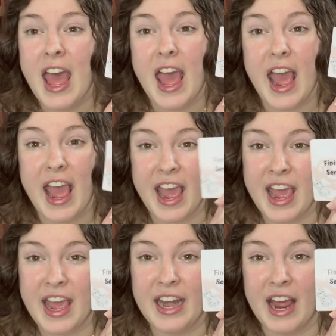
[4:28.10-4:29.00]

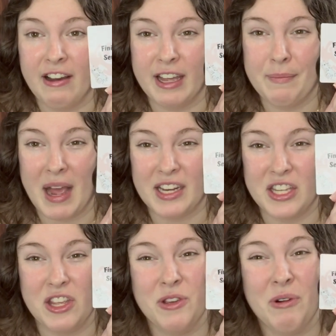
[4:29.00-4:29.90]
and I'll get back
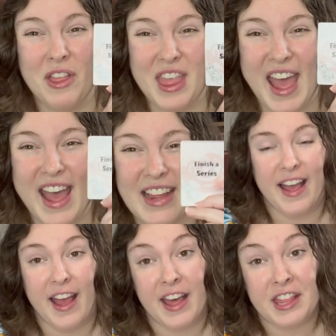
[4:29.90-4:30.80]
to you on that.
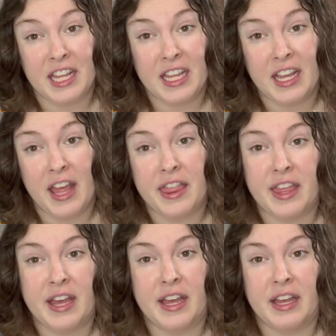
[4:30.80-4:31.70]
I think
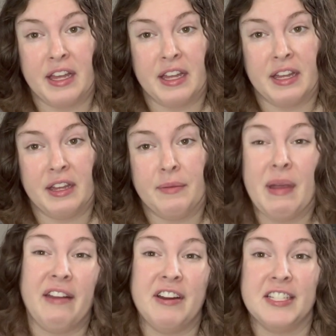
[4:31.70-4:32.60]
the
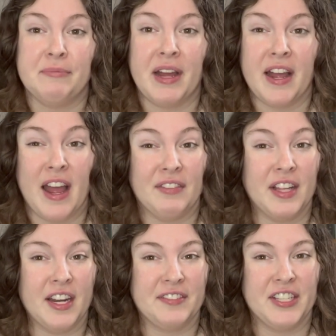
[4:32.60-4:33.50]
main reason why I have a
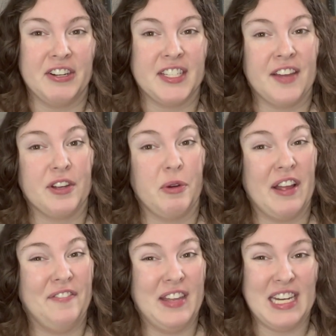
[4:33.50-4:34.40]
lot of series I haven't
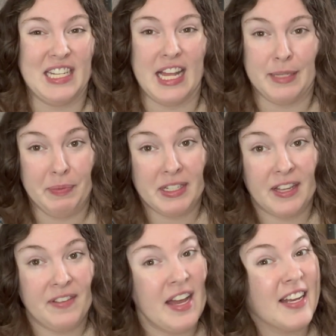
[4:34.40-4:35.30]
quite finished the last books
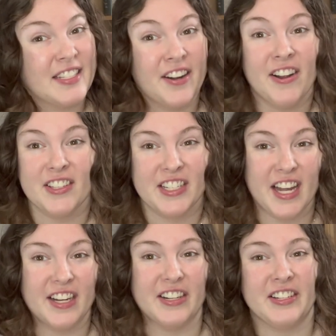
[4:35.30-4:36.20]
of yet, because they're all
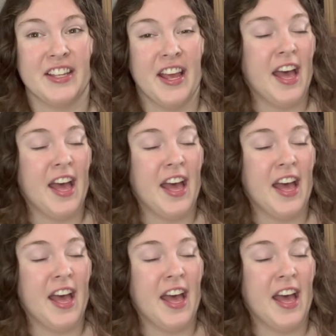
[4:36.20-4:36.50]
chunkers.